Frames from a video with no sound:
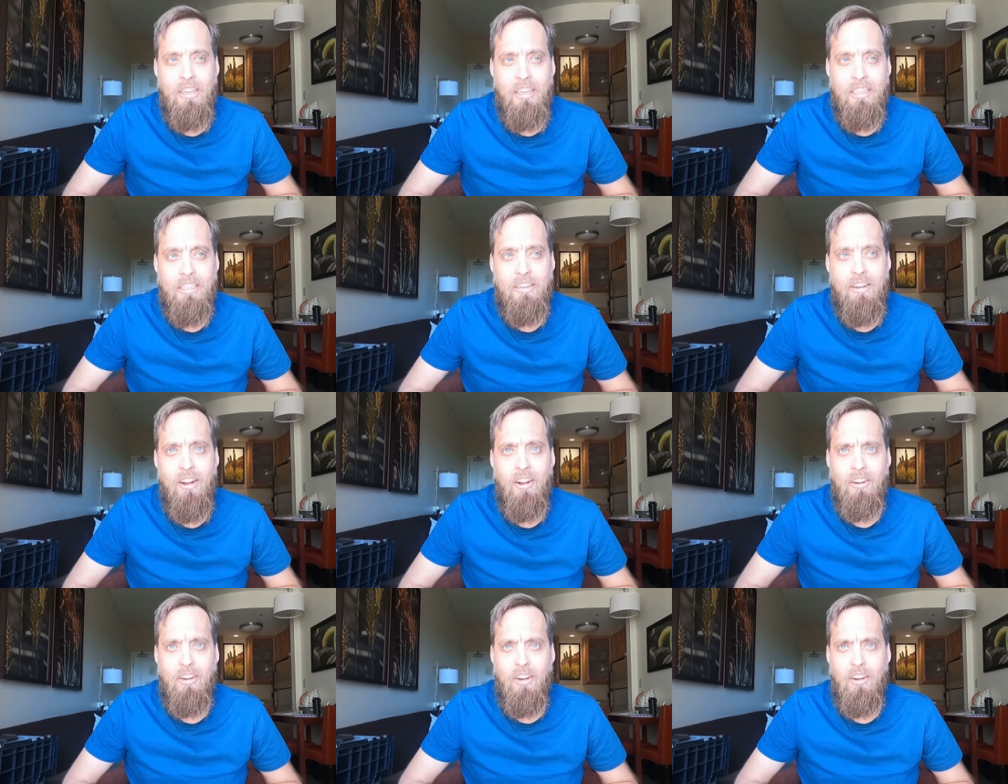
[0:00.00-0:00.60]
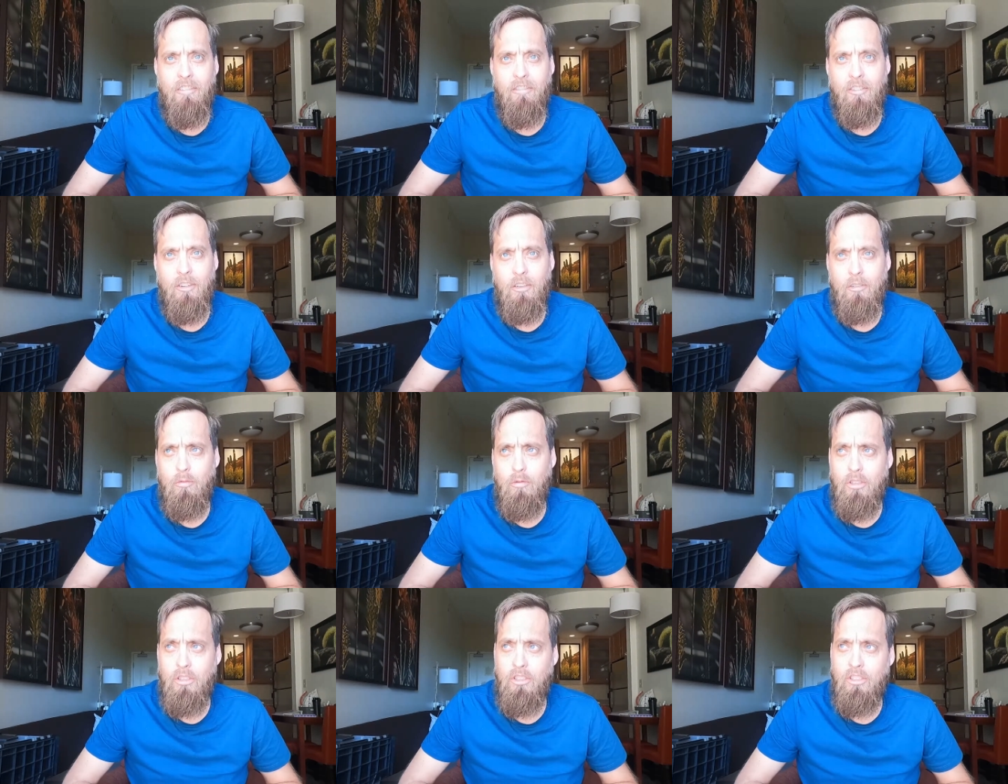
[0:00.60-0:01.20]
is not
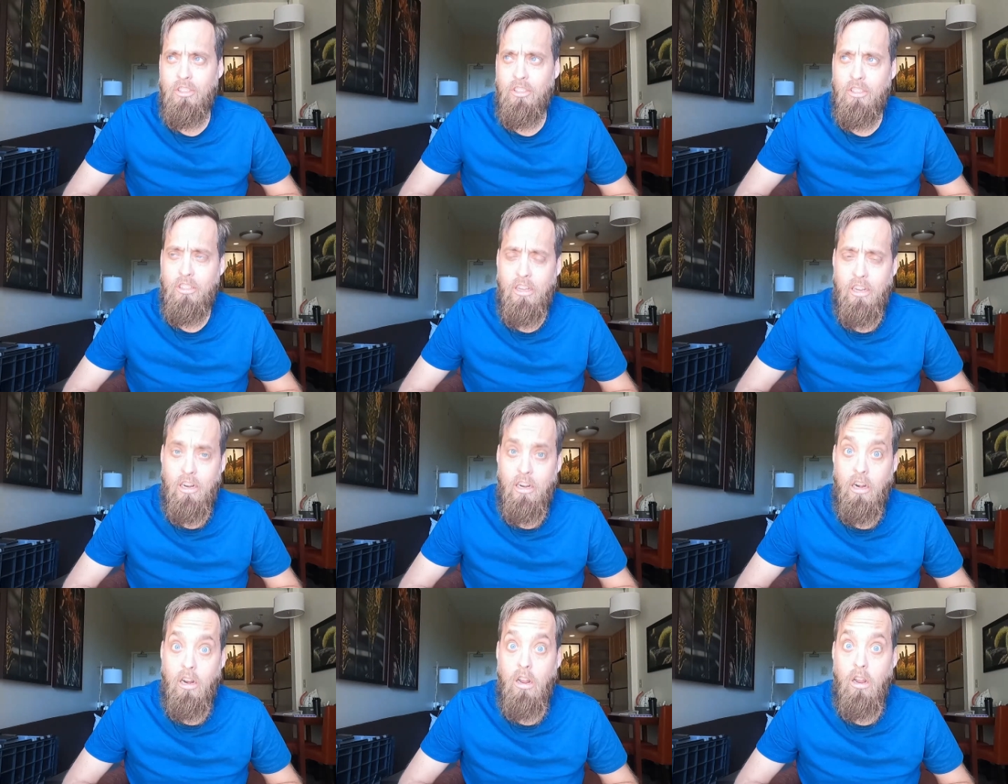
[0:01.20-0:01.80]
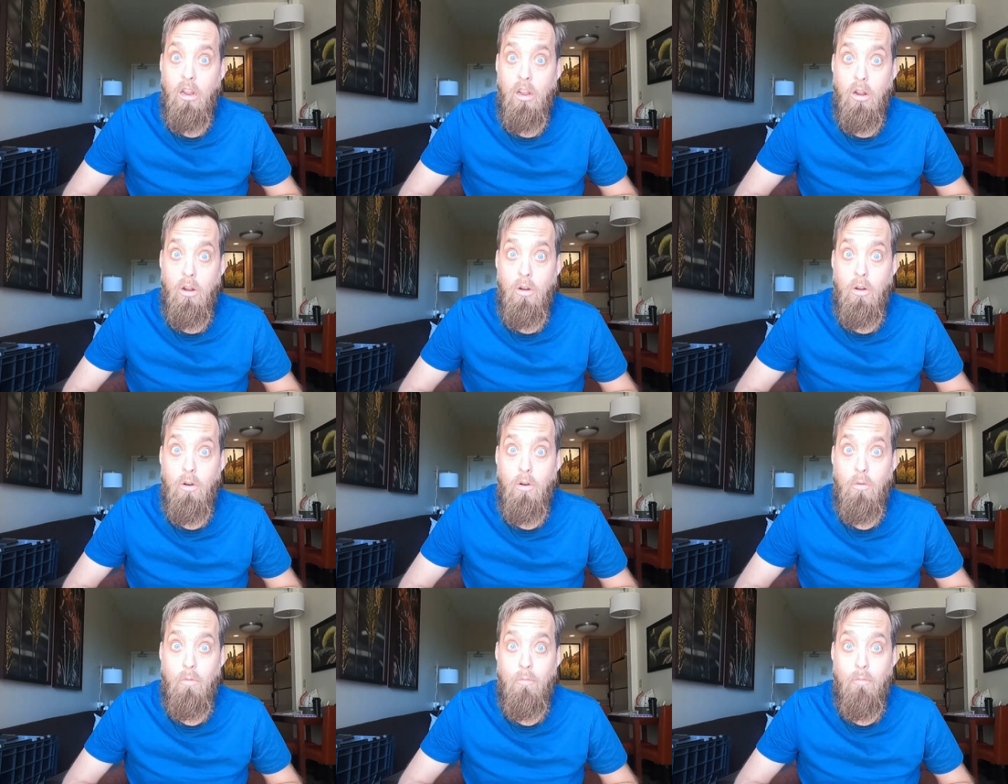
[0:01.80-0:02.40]
covered was just like,
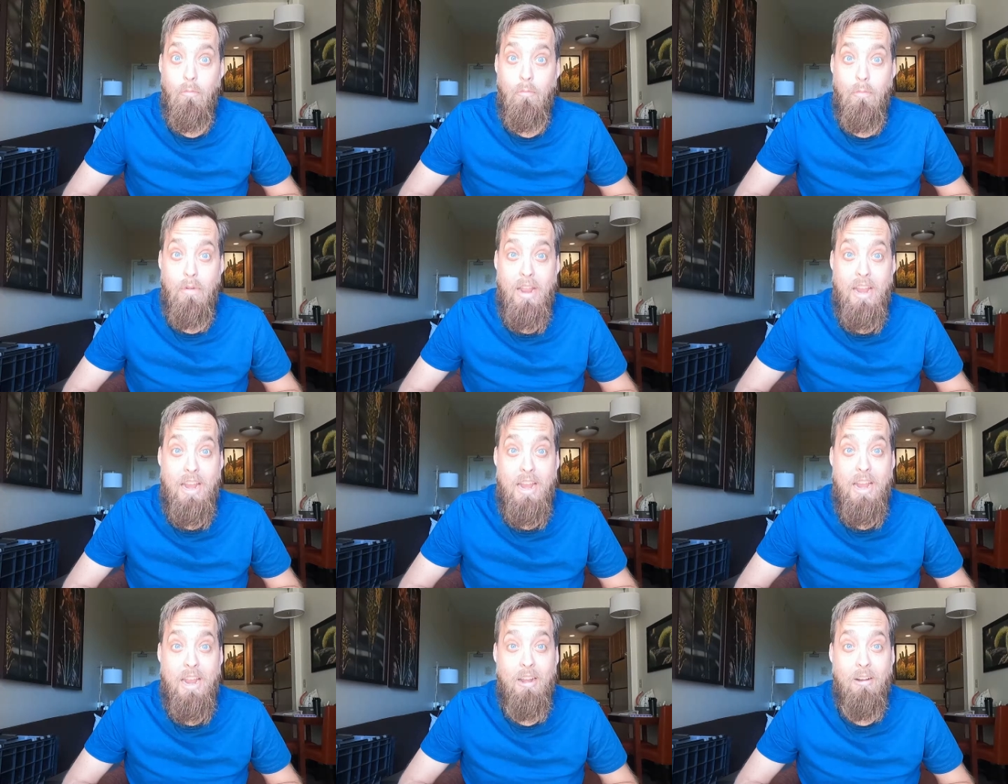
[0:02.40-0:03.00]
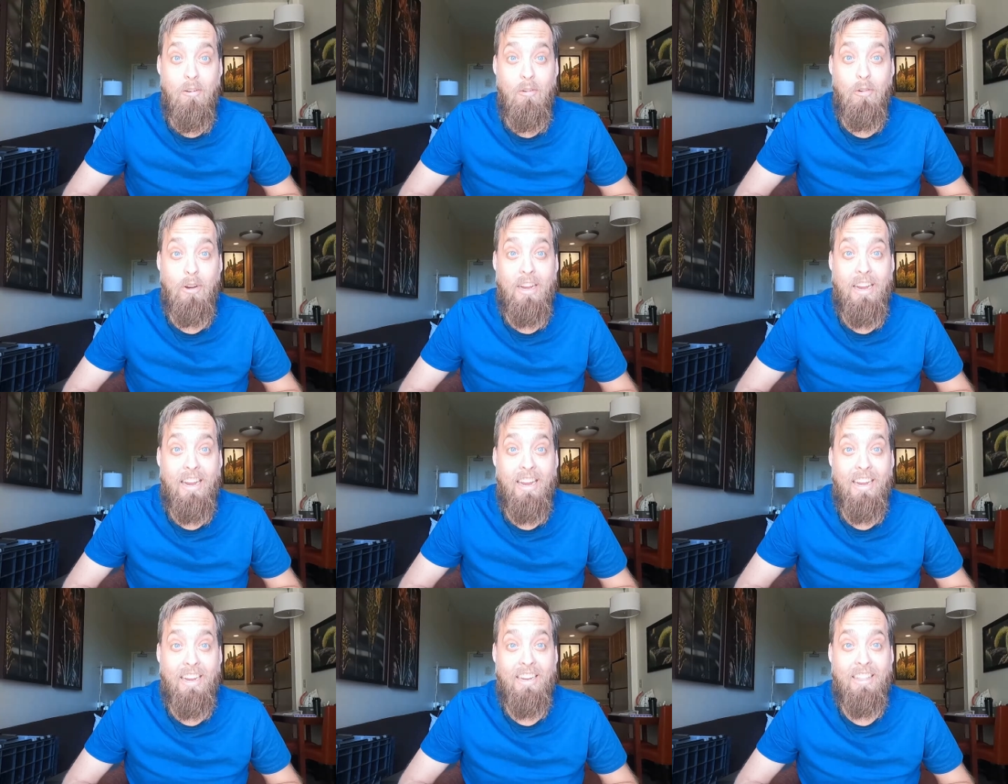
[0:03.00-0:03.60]
oh man,
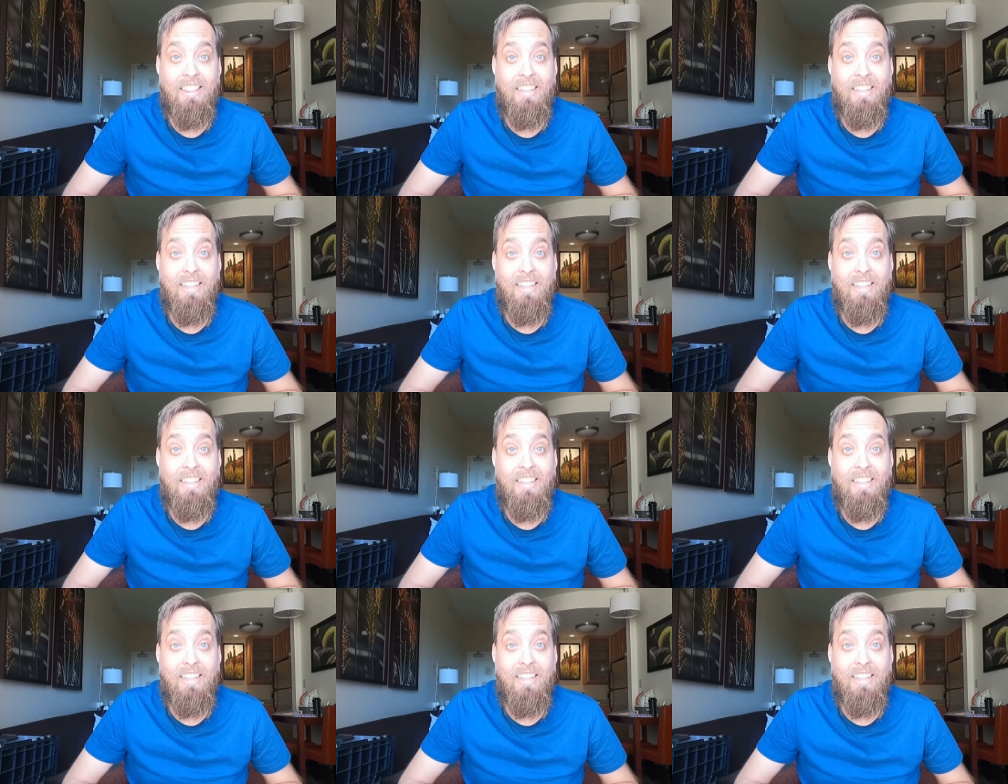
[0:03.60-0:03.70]
okay.